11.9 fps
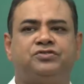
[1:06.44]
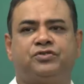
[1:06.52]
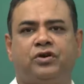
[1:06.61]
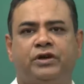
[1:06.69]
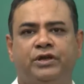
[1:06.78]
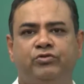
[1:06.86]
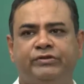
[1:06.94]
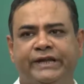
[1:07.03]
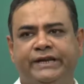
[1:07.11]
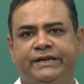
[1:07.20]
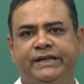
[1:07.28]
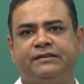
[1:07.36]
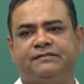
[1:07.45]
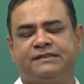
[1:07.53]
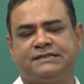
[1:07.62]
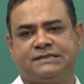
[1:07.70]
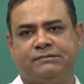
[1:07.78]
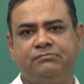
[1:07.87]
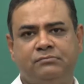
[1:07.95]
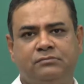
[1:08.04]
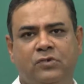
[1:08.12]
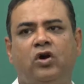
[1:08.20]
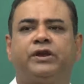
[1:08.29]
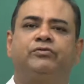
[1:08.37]
draw eutectic system
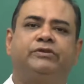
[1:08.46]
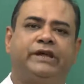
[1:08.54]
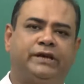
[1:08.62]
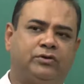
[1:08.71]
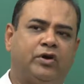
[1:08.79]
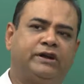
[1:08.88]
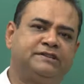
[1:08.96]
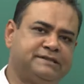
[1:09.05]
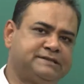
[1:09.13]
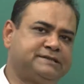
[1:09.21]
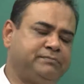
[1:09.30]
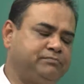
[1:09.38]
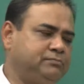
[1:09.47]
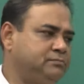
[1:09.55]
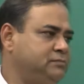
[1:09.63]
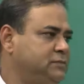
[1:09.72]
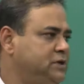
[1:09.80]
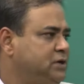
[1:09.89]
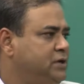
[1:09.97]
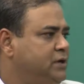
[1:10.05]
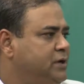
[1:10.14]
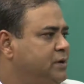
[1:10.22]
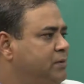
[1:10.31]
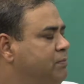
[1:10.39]
or eutectoid system.
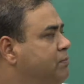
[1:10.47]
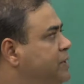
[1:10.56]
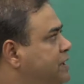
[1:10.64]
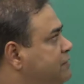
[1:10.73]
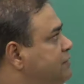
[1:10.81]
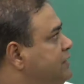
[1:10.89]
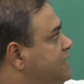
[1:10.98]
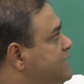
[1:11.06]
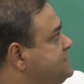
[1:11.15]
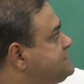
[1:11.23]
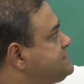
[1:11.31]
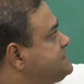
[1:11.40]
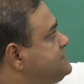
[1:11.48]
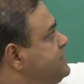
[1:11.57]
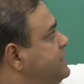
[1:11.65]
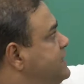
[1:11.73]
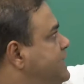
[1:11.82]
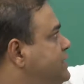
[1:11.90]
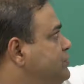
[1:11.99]
But let us get